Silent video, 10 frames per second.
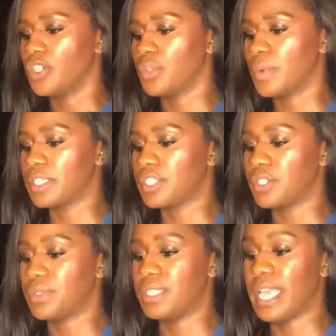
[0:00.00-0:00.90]
you want
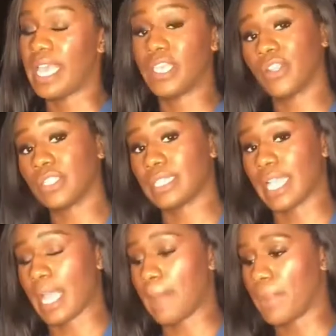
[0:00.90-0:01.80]
to take your
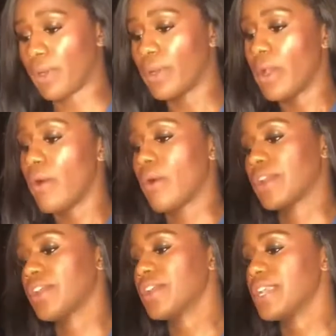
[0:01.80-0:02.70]
saber
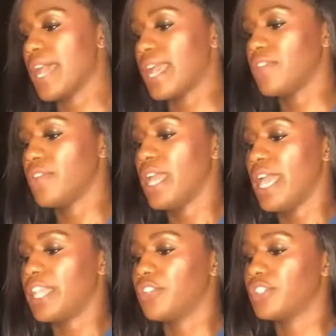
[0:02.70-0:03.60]
or your knife
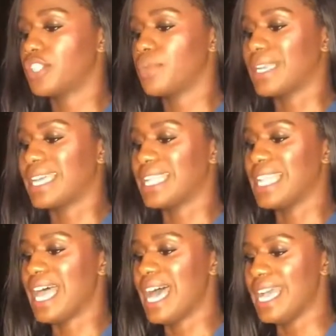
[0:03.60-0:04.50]
and you just want to
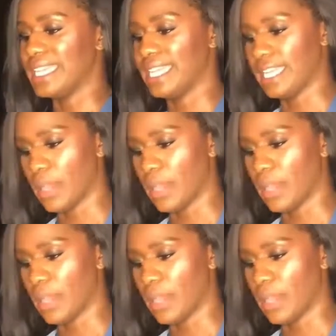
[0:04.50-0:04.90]
glide it.